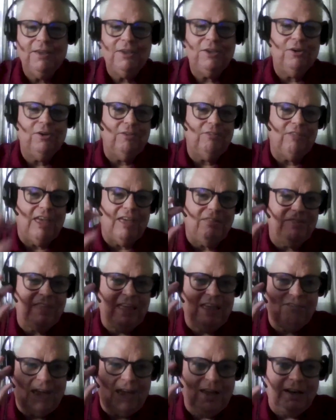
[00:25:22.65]

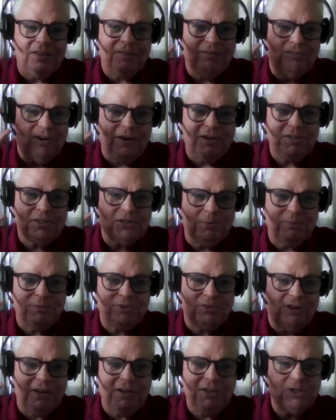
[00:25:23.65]
they've added some
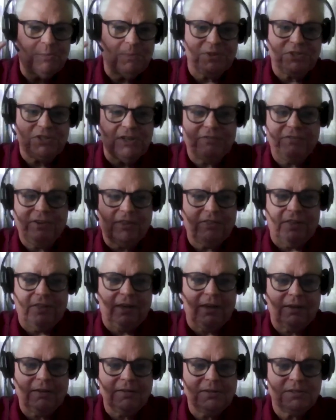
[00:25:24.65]
very specific
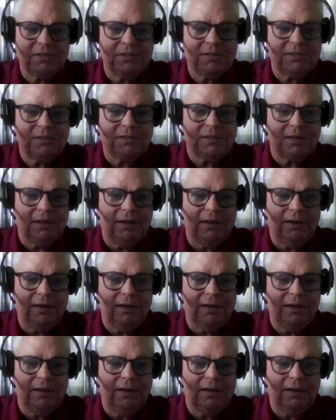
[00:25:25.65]
things